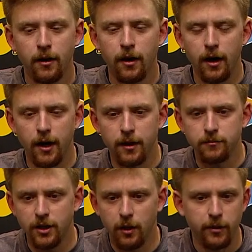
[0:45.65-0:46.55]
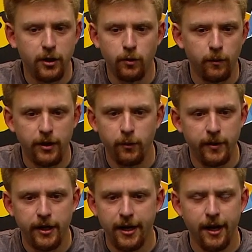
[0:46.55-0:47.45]
you know, we knew we
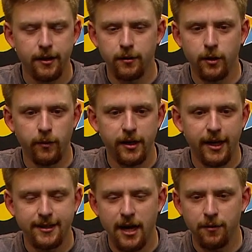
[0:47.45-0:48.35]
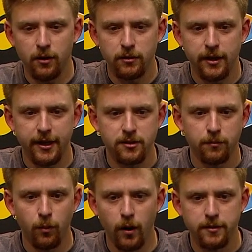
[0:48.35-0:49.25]
needed to get down there and get some
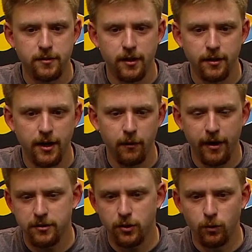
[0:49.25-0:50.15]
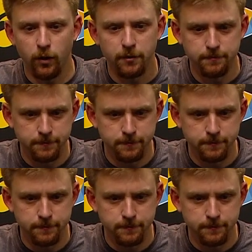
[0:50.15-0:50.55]
points, and we executed well.